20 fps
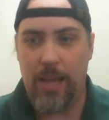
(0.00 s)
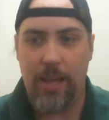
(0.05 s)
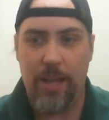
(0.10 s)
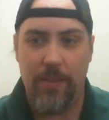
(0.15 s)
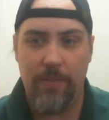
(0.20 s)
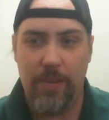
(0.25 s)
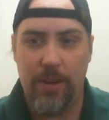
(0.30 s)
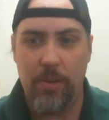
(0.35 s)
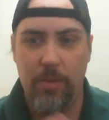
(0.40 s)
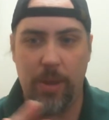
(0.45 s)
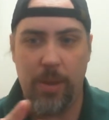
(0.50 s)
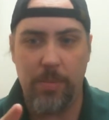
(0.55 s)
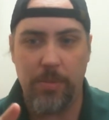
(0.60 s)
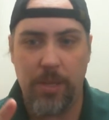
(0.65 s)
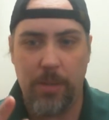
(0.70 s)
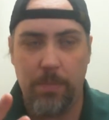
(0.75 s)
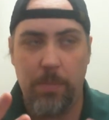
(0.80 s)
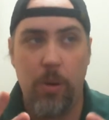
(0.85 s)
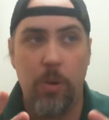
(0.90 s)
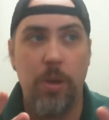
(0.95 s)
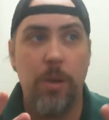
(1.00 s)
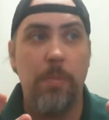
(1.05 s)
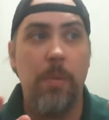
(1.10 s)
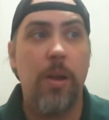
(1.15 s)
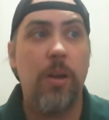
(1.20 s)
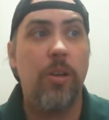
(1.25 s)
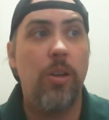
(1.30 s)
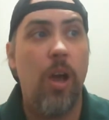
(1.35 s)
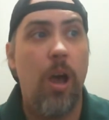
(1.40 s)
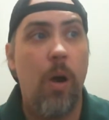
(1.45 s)
Video games like
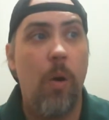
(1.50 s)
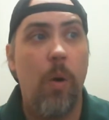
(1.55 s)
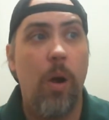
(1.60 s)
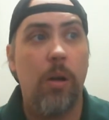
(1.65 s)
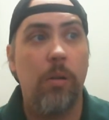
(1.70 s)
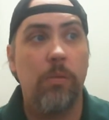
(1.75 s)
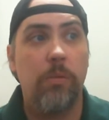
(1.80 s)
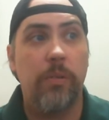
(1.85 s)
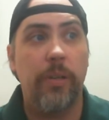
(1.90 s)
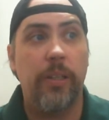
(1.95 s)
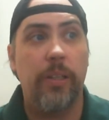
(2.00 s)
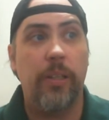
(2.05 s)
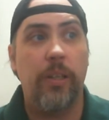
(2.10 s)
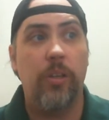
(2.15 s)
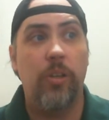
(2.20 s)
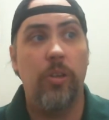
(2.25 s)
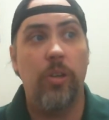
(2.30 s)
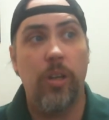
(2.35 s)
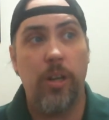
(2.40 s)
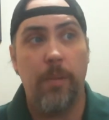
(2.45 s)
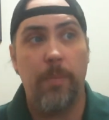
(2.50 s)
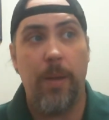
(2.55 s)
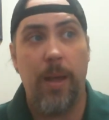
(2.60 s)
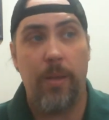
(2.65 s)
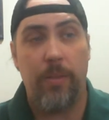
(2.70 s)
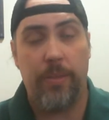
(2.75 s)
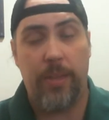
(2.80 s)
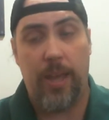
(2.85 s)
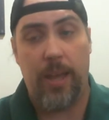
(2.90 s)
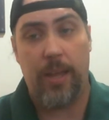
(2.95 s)
Pokemon Go are really good
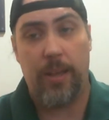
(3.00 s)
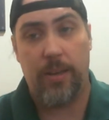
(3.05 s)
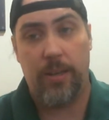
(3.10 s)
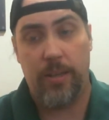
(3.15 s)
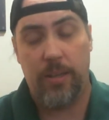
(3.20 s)
about that.